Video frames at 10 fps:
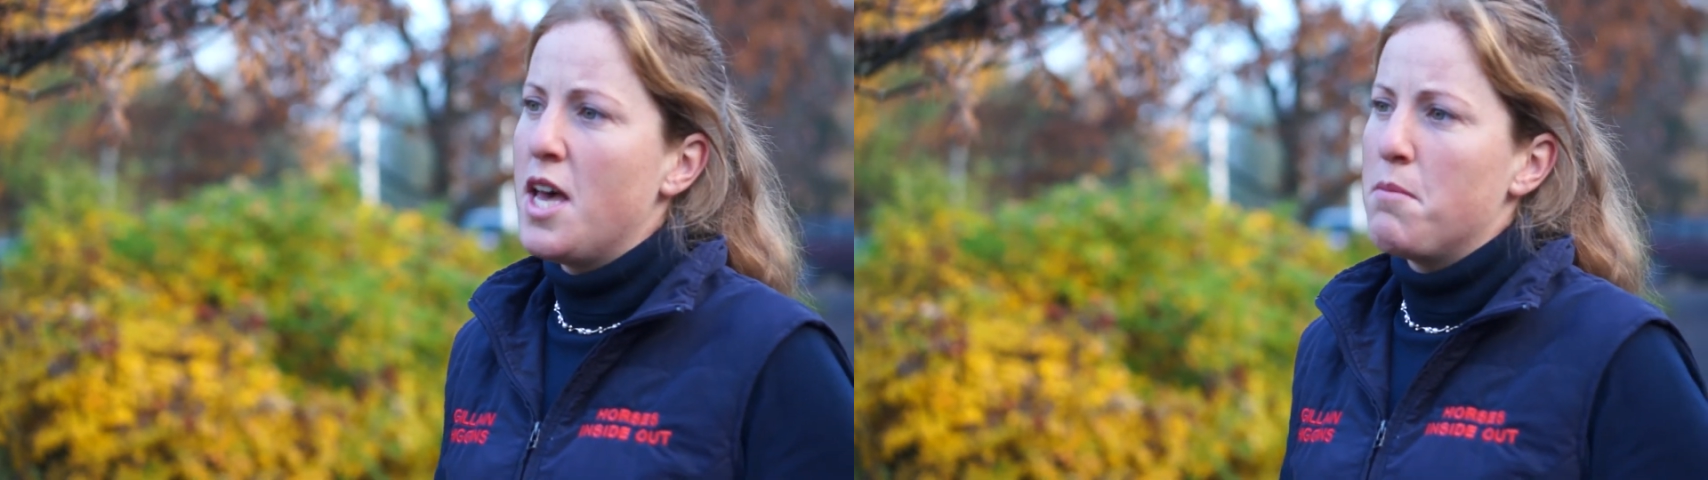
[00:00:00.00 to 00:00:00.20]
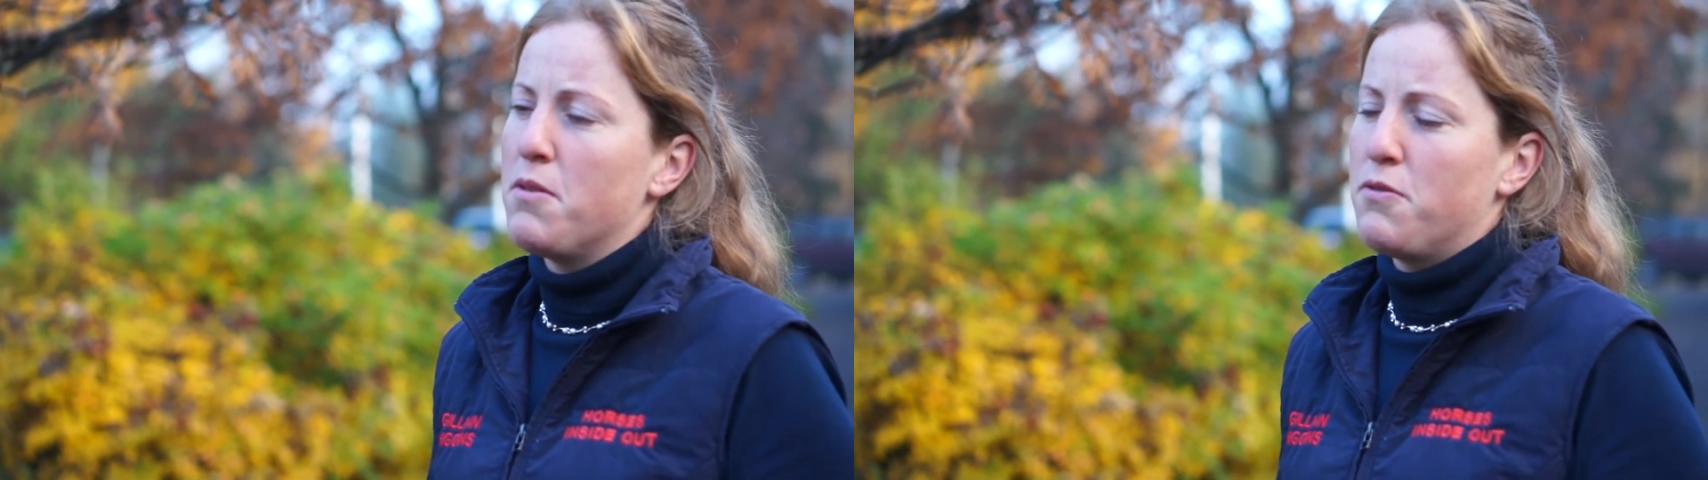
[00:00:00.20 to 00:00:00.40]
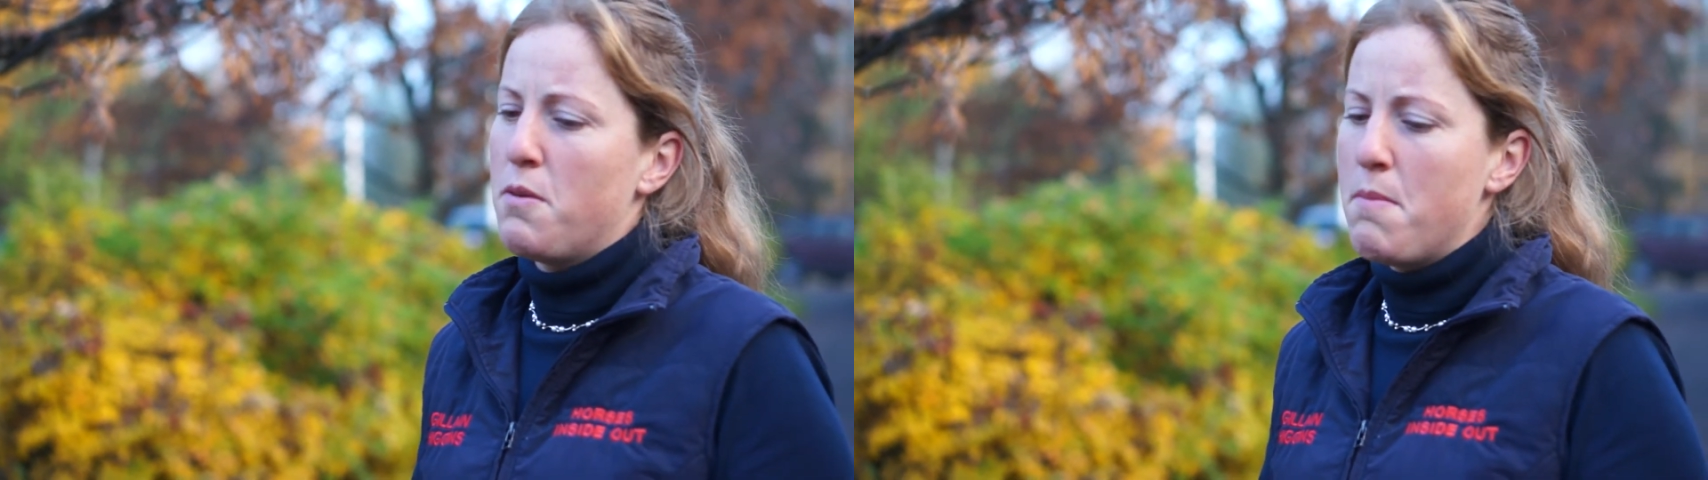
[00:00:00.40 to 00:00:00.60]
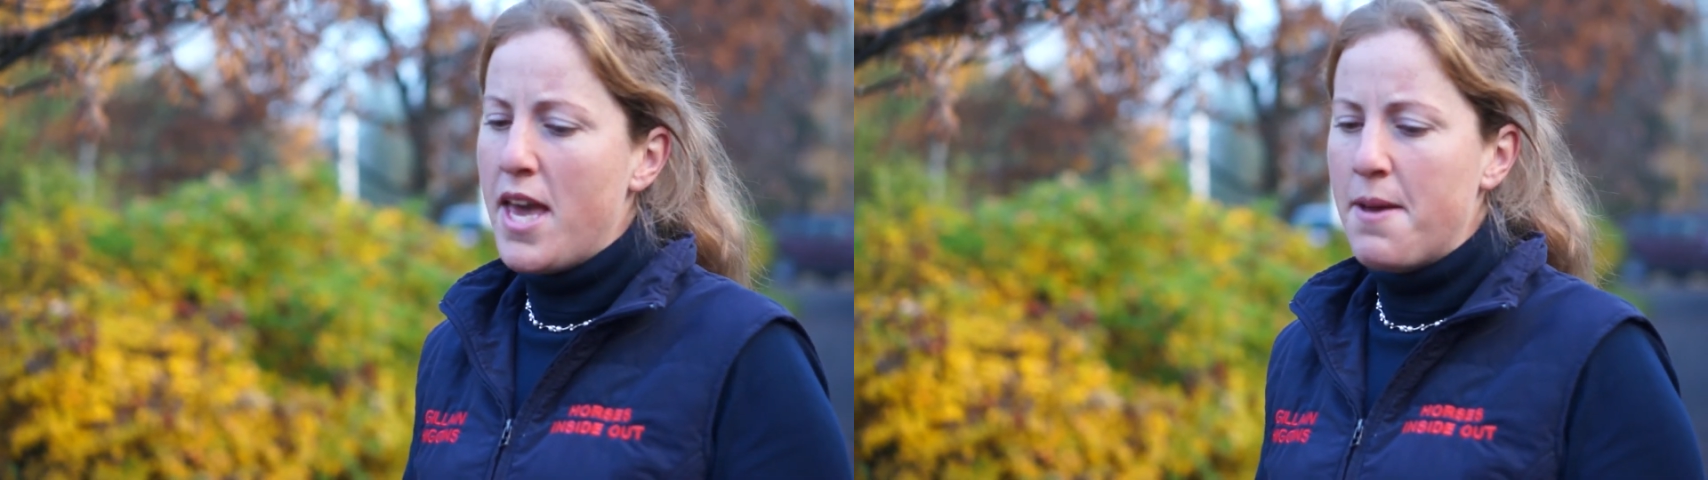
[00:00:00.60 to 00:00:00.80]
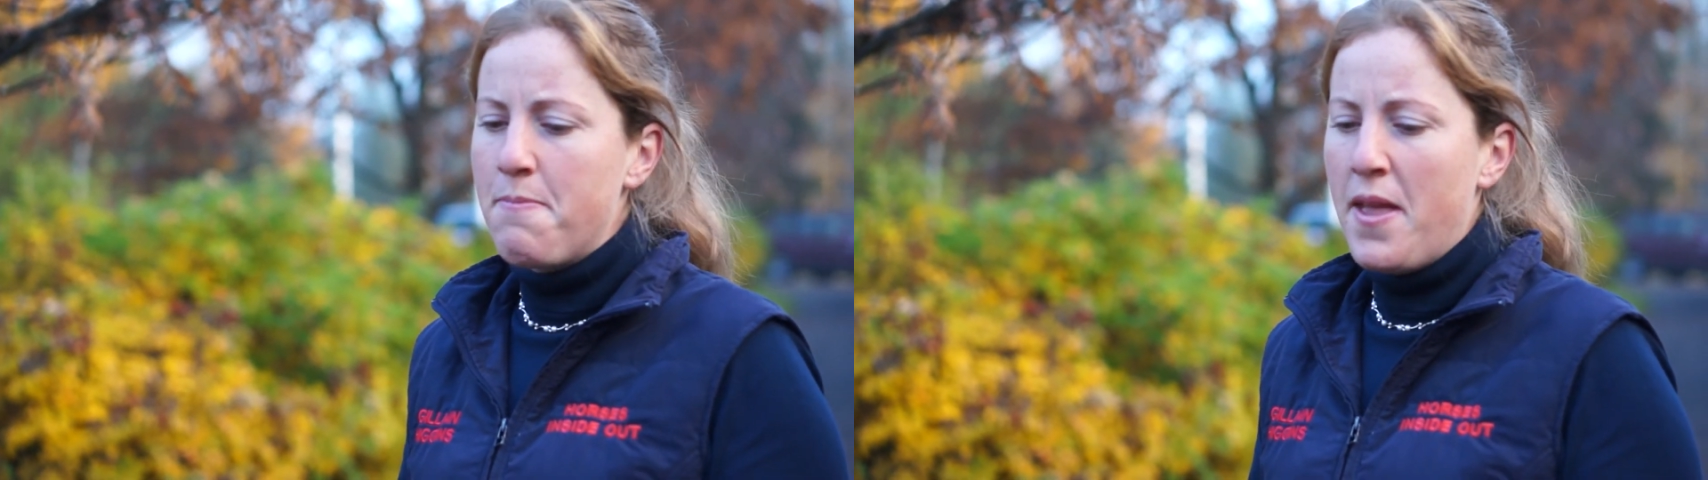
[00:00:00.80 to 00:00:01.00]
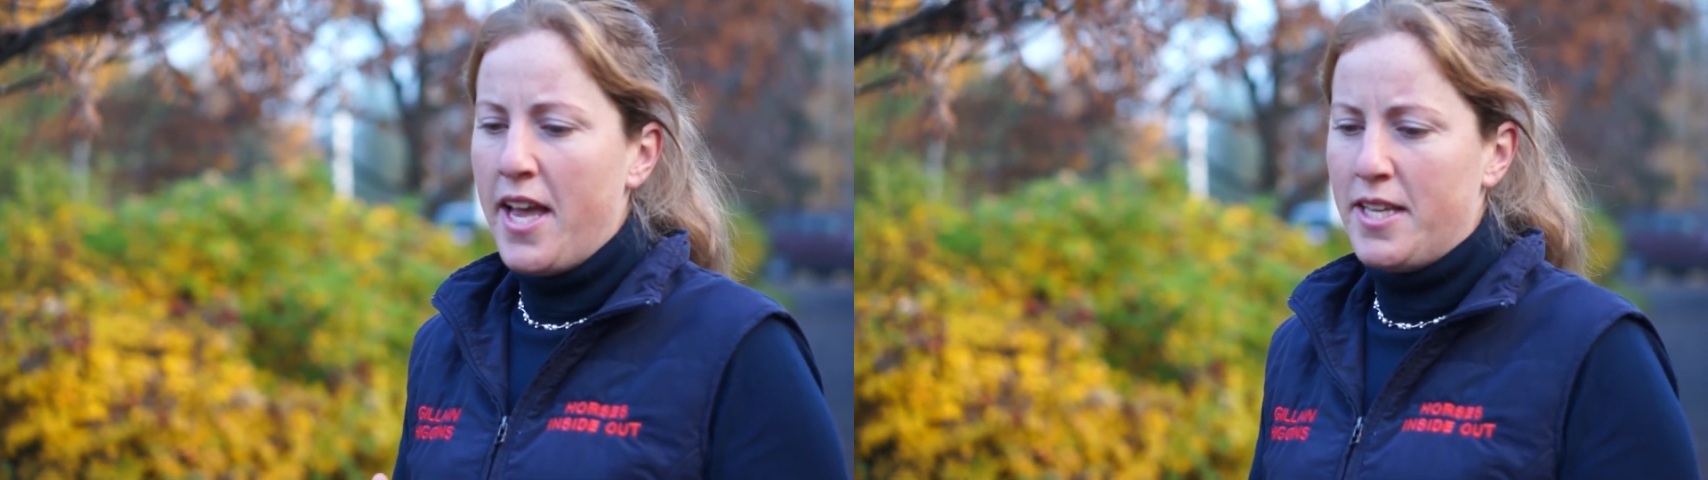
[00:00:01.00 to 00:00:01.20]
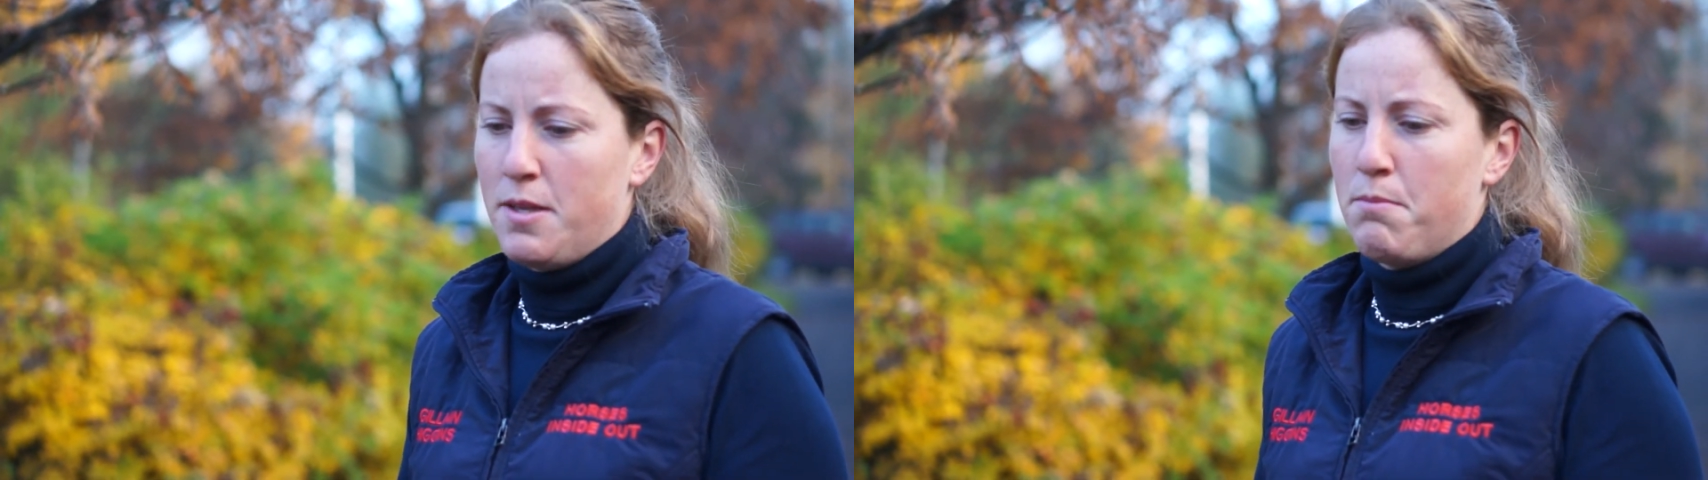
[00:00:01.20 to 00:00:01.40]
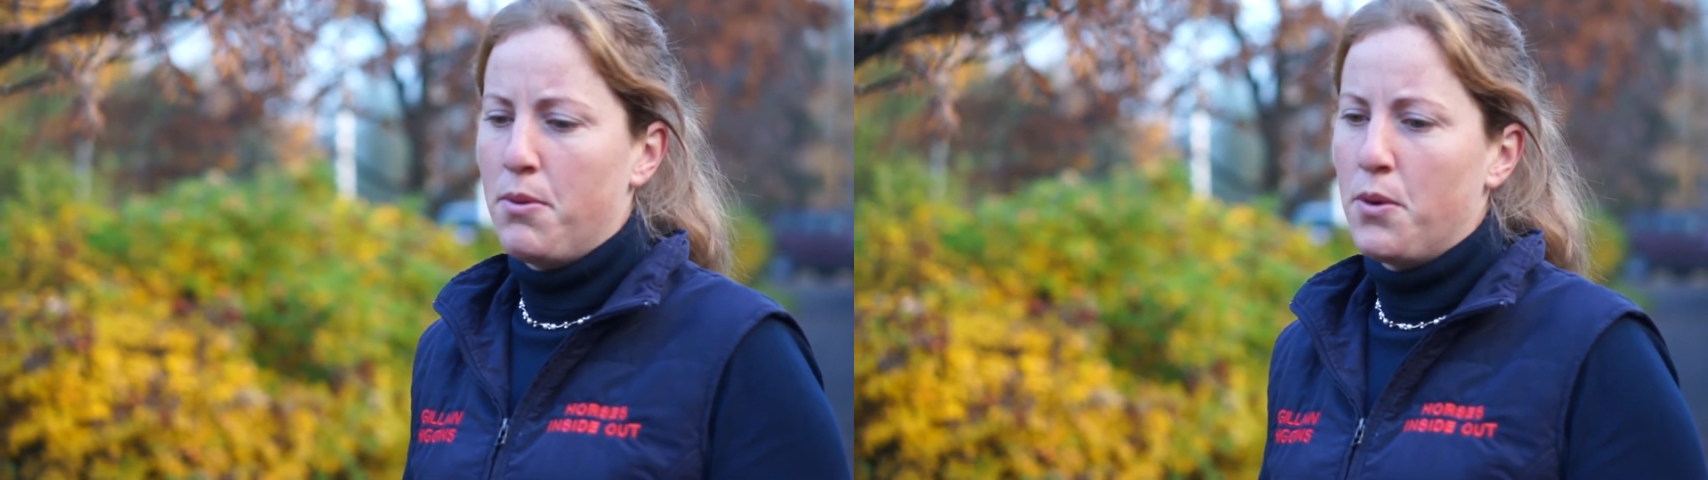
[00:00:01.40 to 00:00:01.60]
But for me, it's
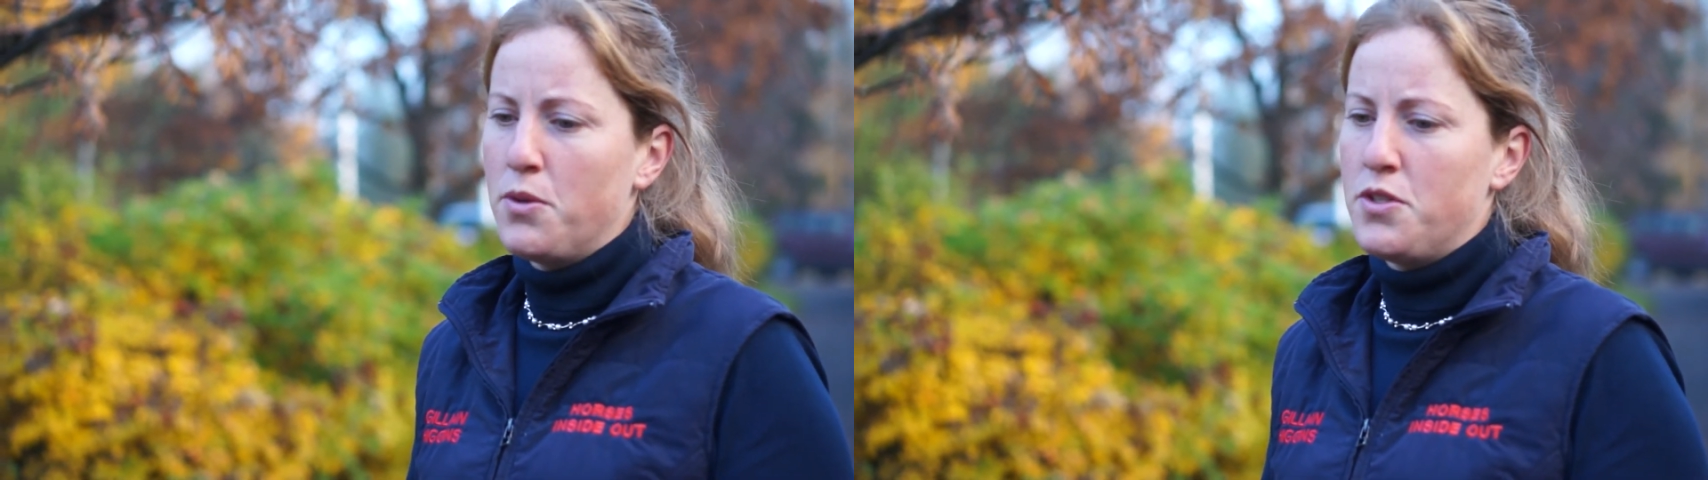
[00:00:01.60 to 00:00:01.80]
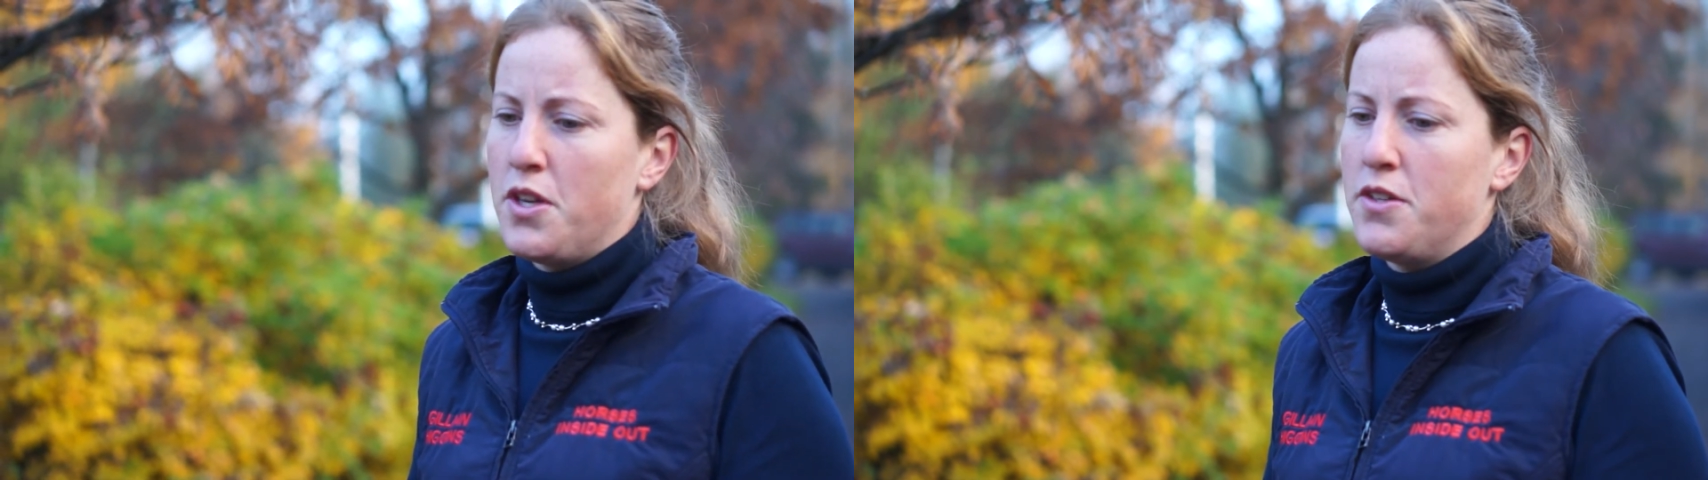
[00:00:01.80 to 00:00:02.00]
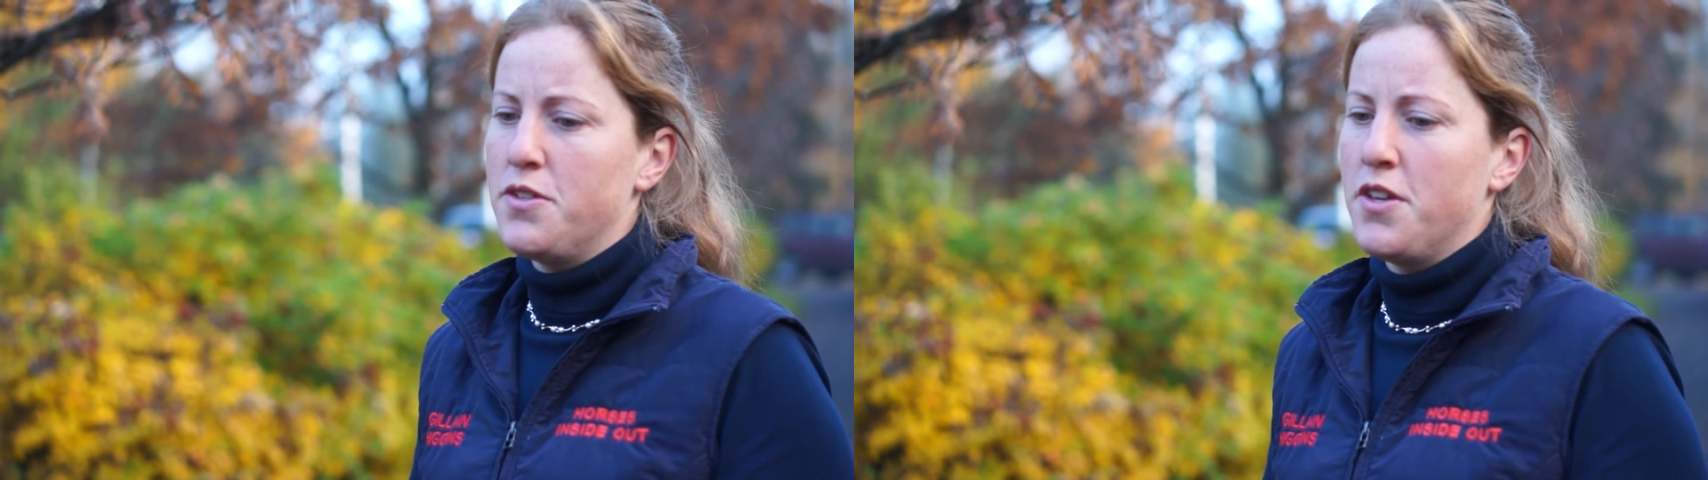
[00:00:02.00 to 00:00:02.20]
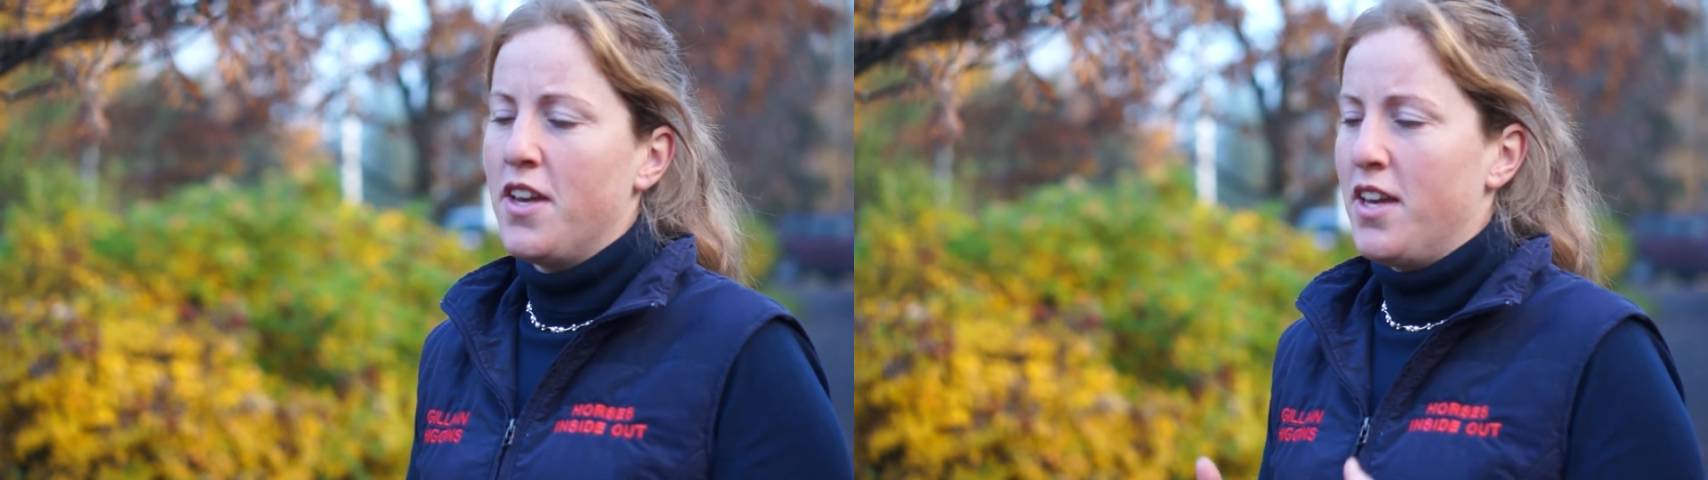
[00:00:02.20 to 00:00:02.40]
important